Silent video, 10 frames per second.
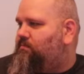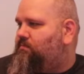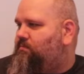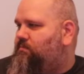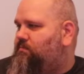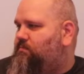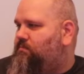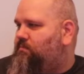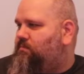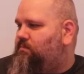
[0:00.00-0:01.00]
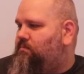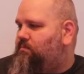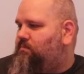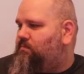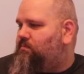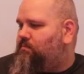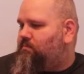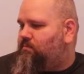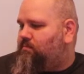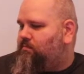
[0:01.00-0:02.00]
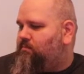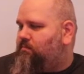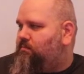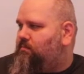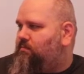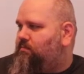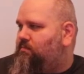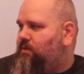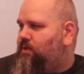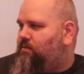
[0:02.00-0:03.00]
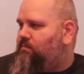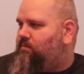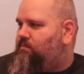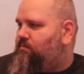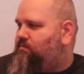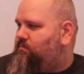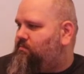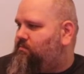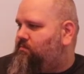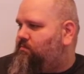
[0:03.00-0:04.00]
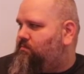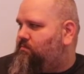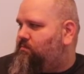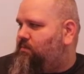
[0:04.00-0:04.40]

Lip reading: The person shown says nothing.